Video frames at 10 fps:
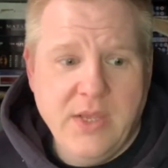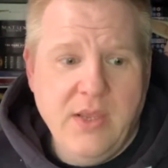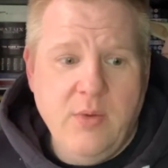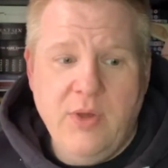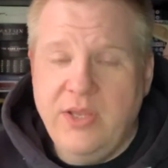
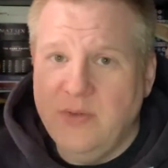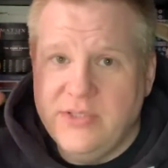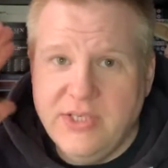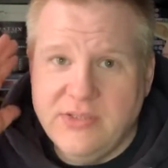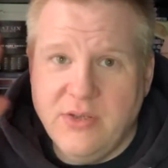where he
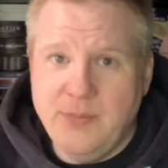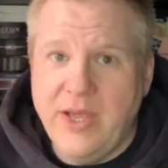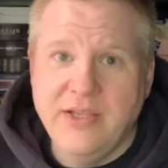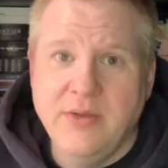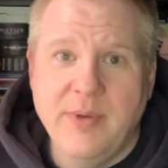says, on
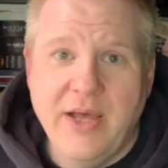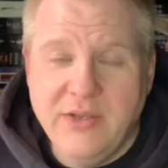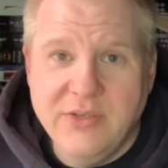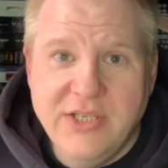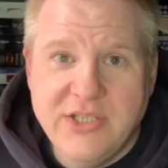my command,
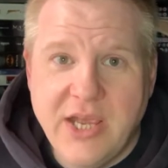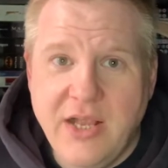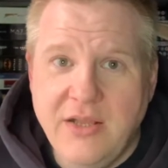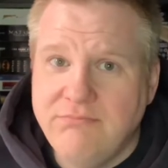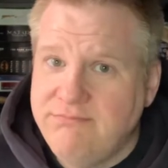unleash
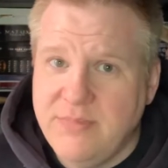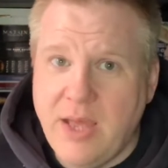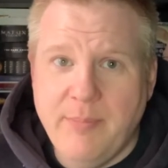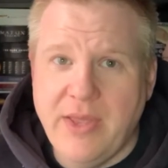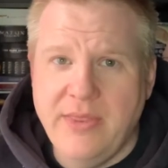hell.
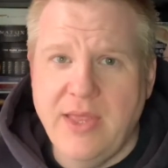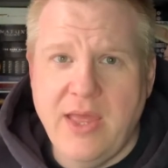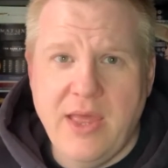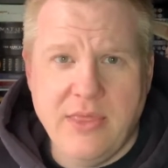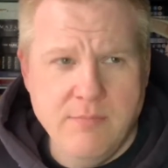That bit in
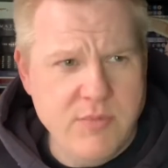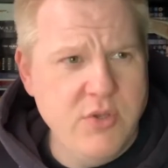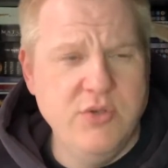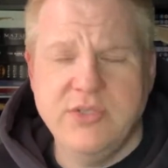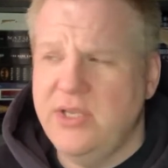there, the
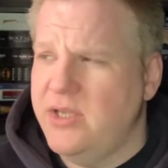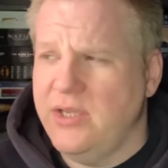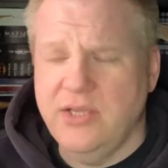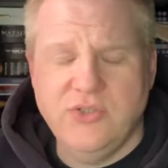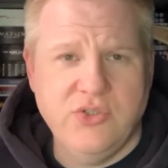music
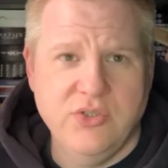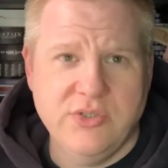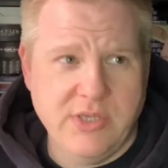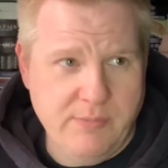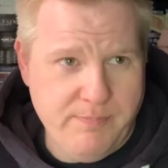is
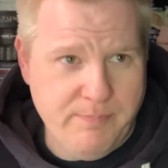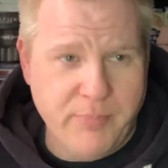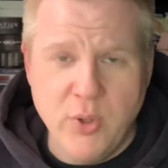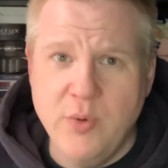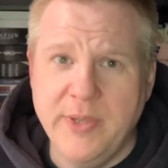just
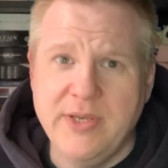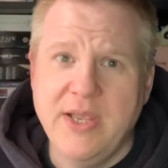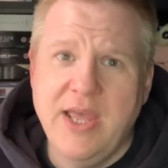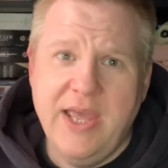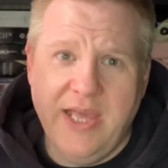booming.
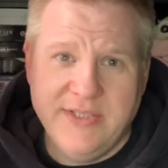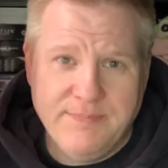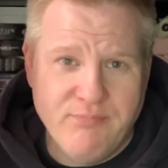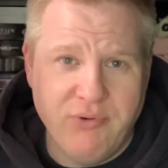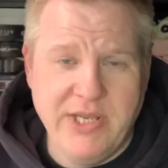It's
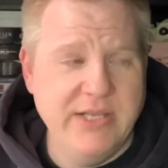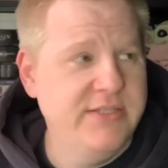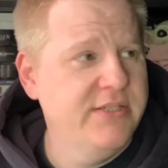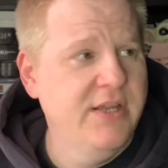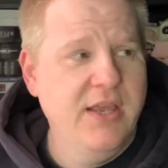
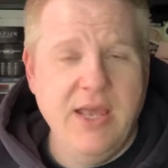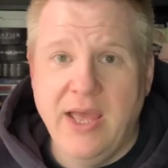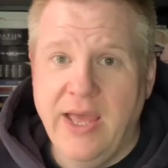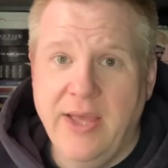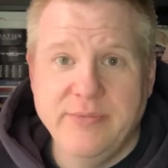brilliant.
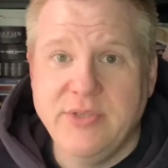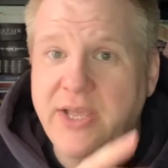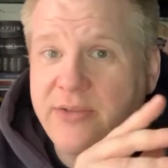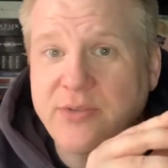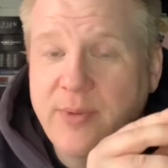
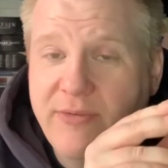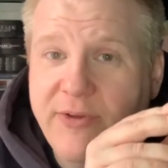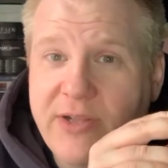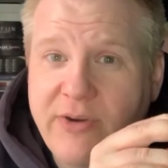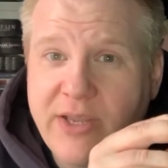So my
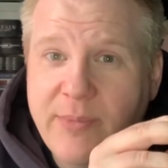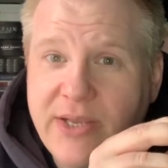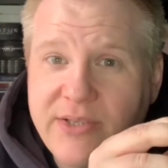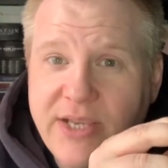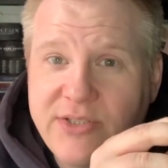final
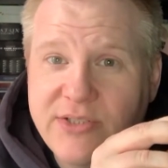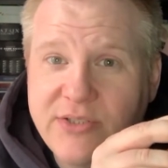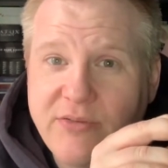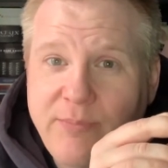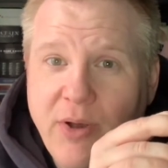recommendation
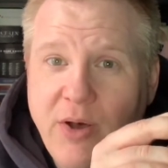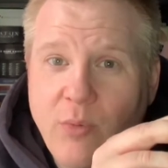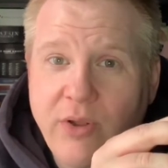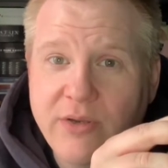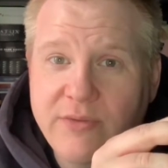of part
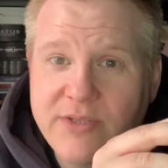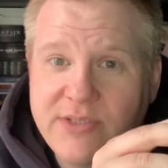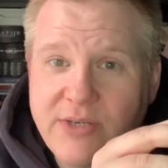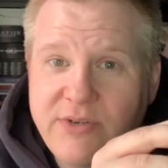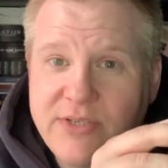one of this
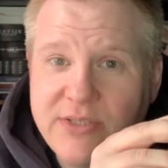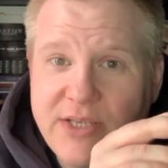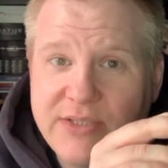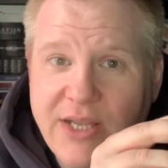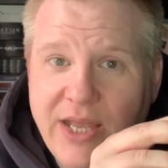series
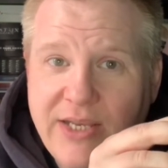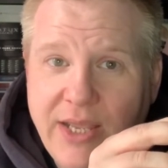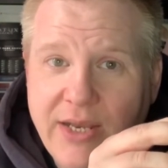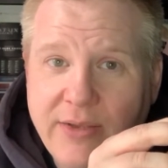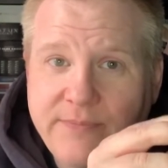is
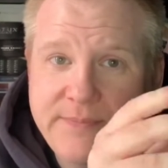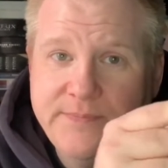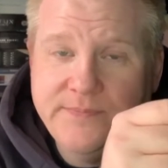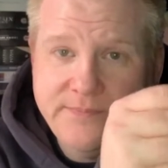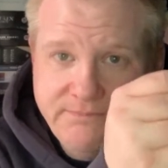Gladiator.
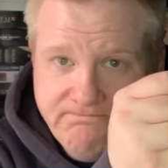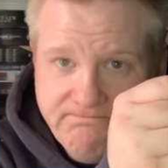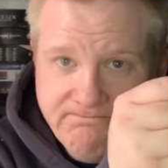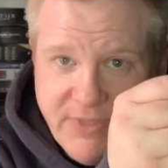There